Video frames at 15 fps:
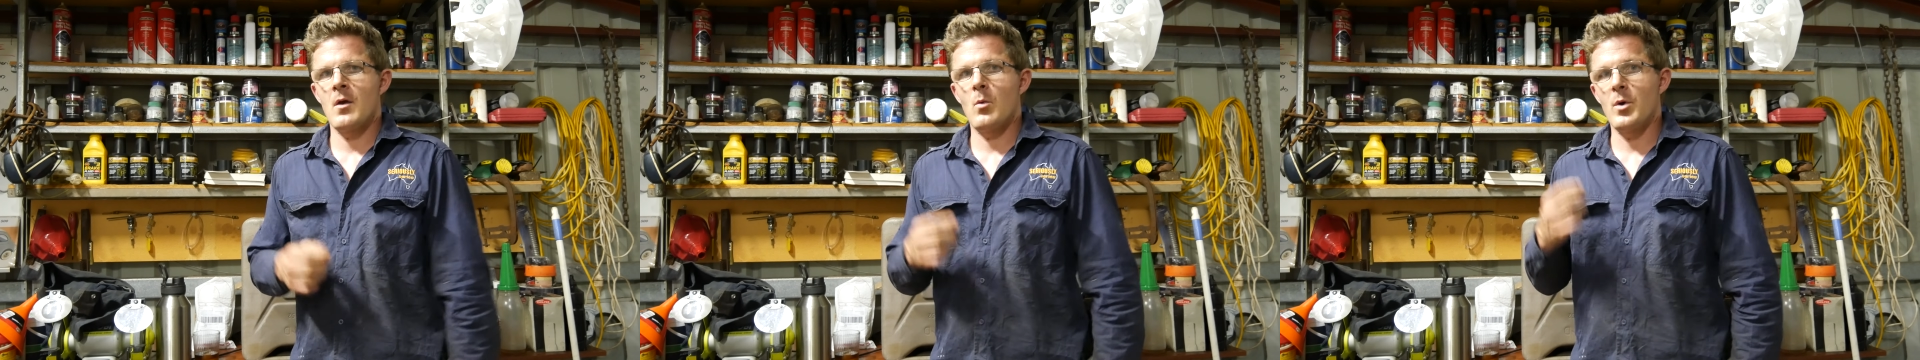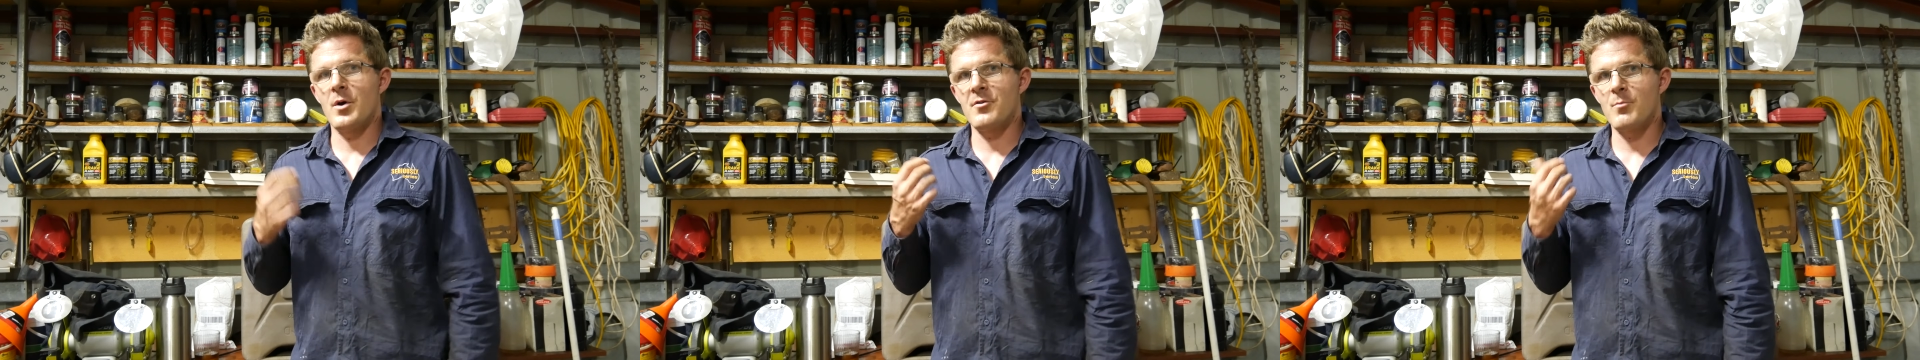
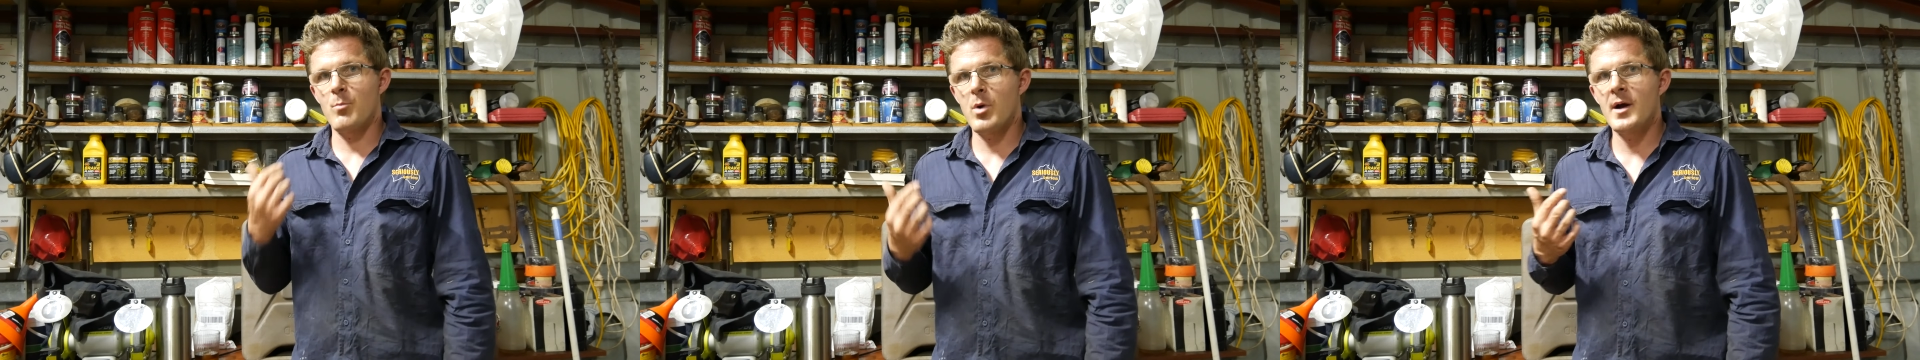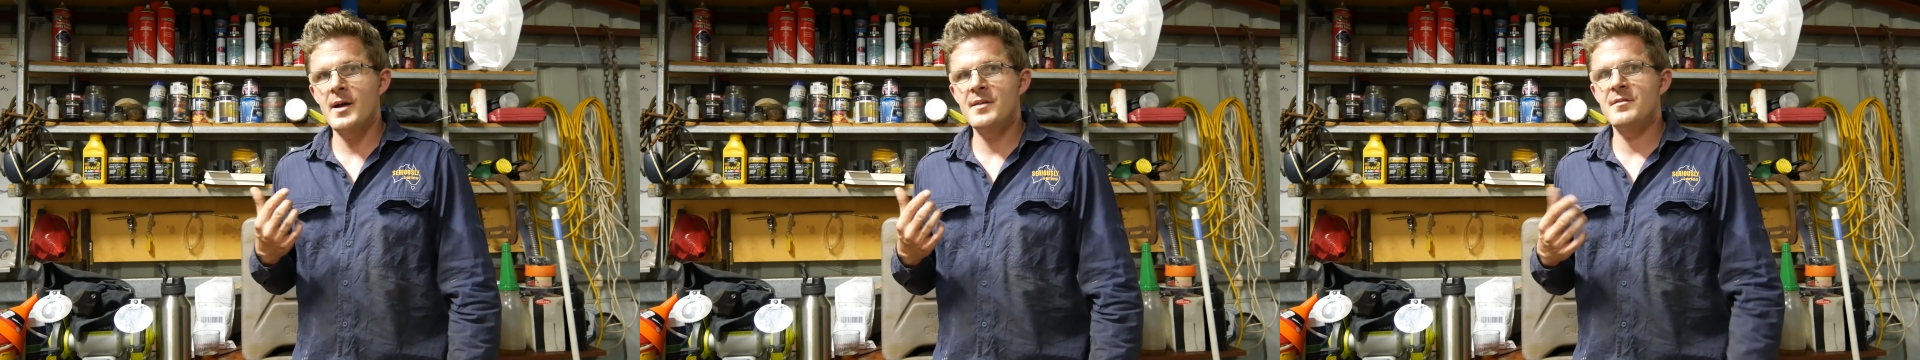Whereas
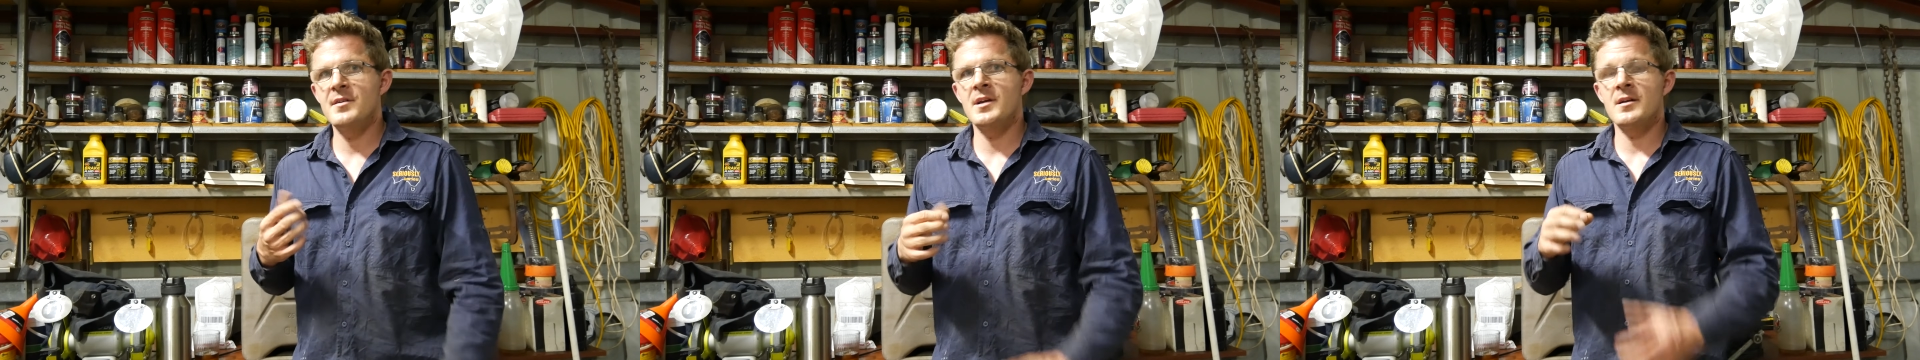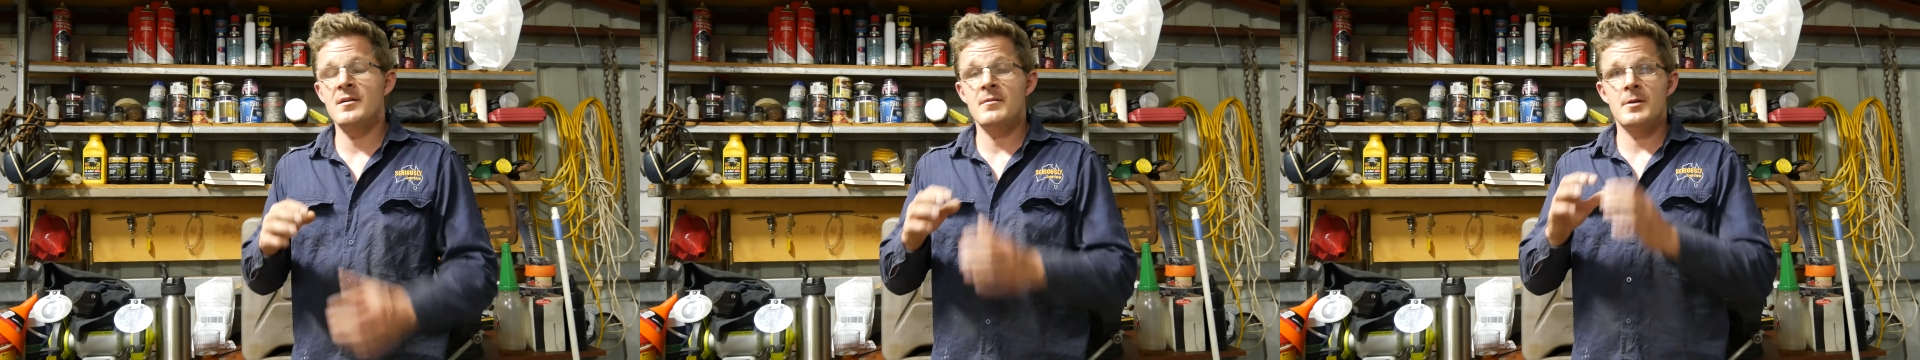
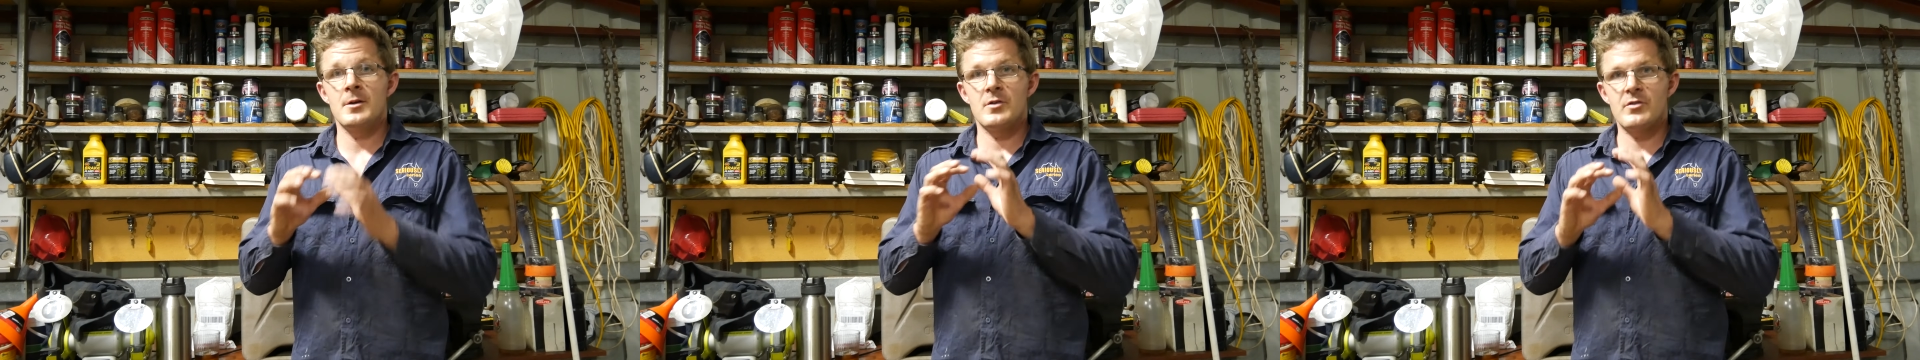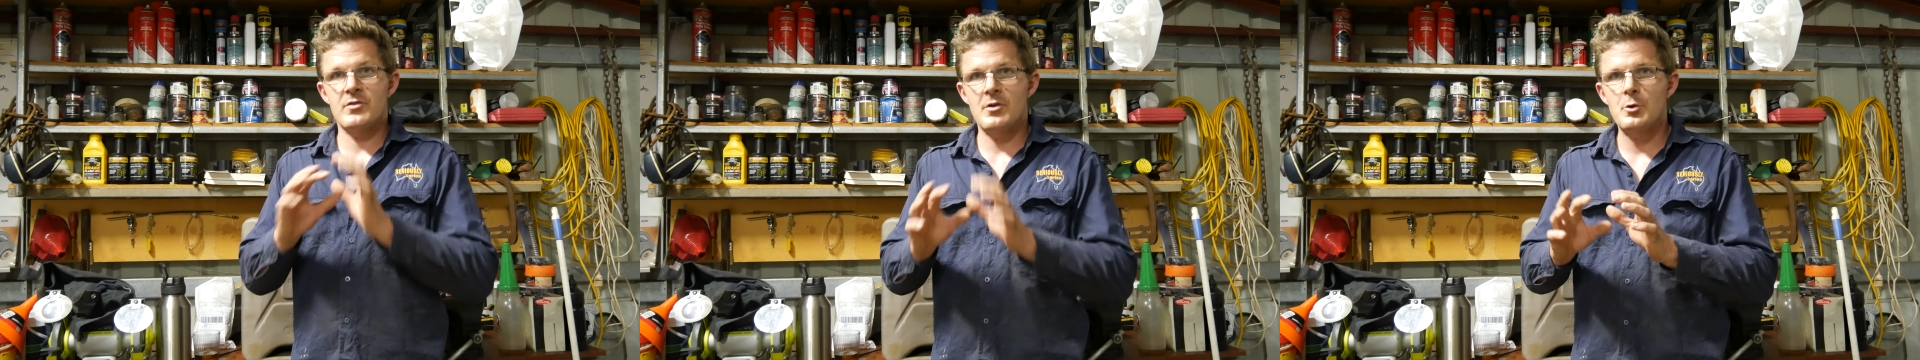brazing,
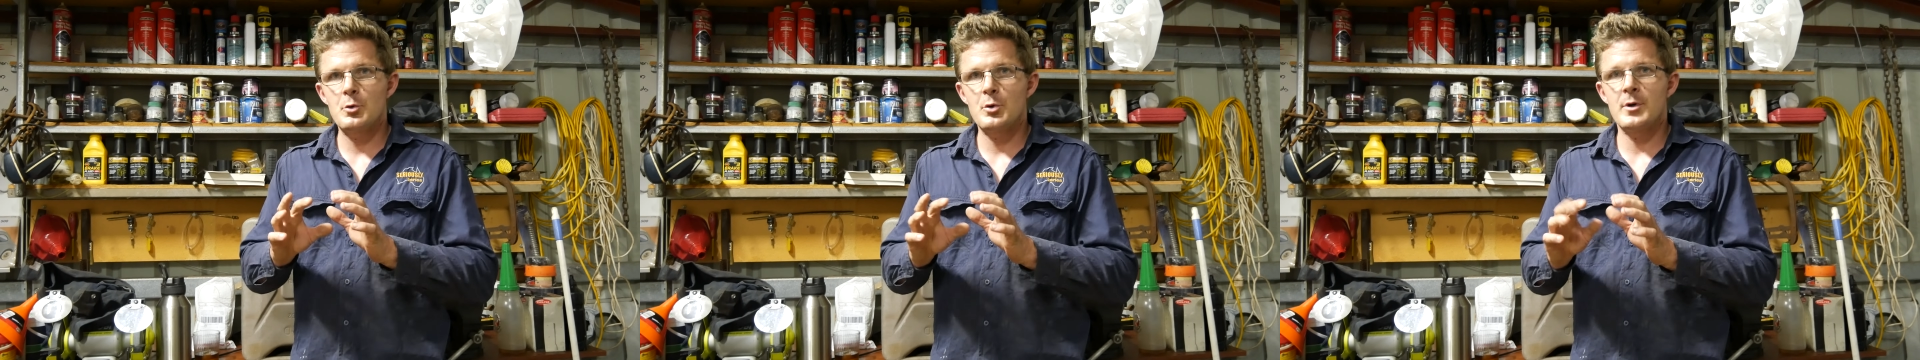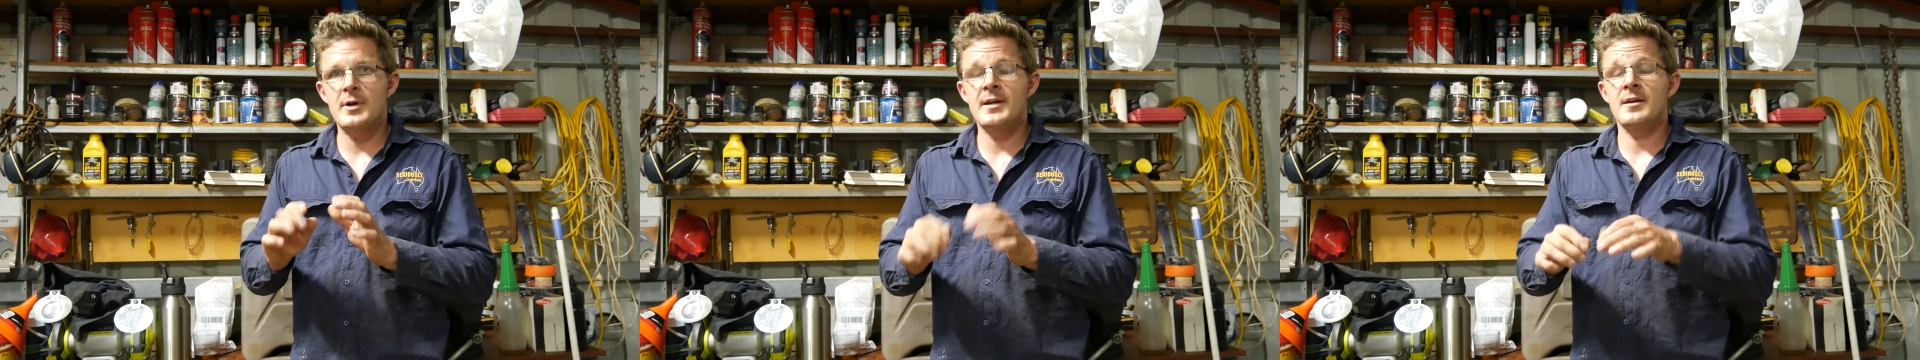
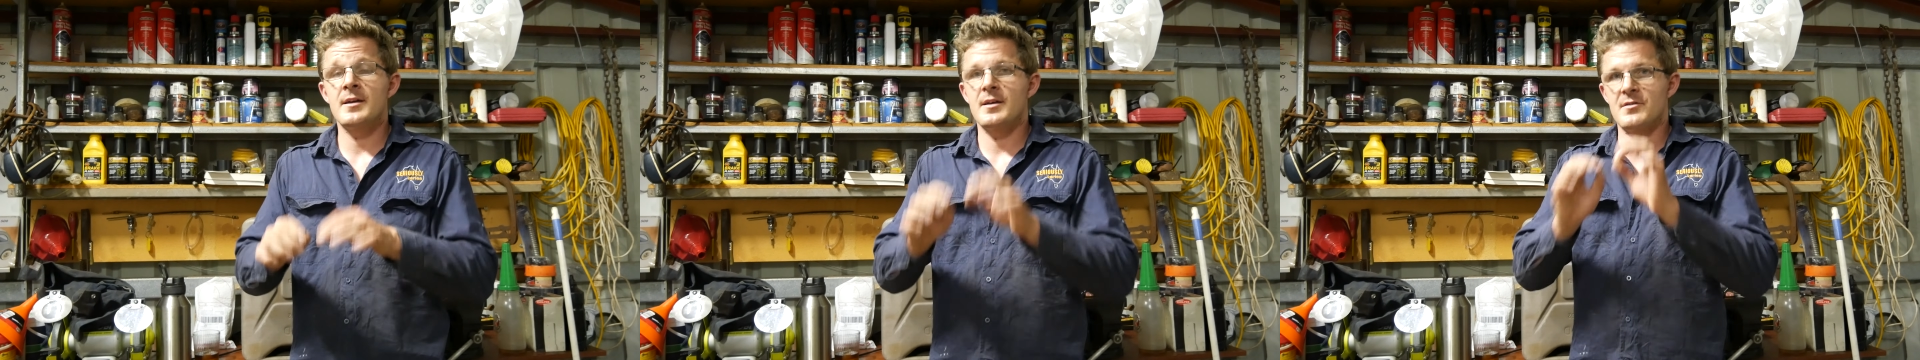soldering,